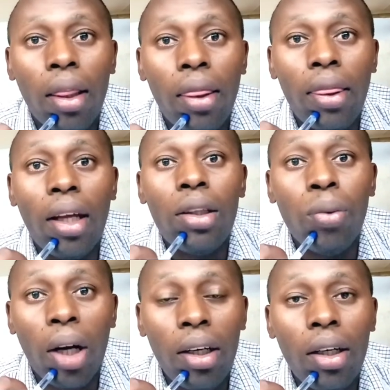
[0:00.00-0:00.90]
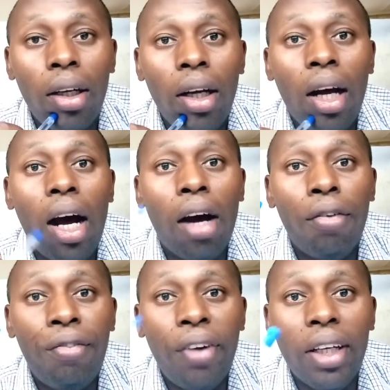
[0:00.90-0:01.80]
That one
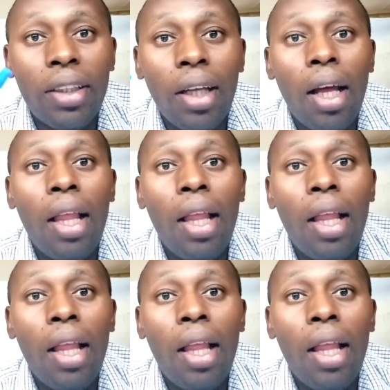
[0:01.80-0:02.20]
affect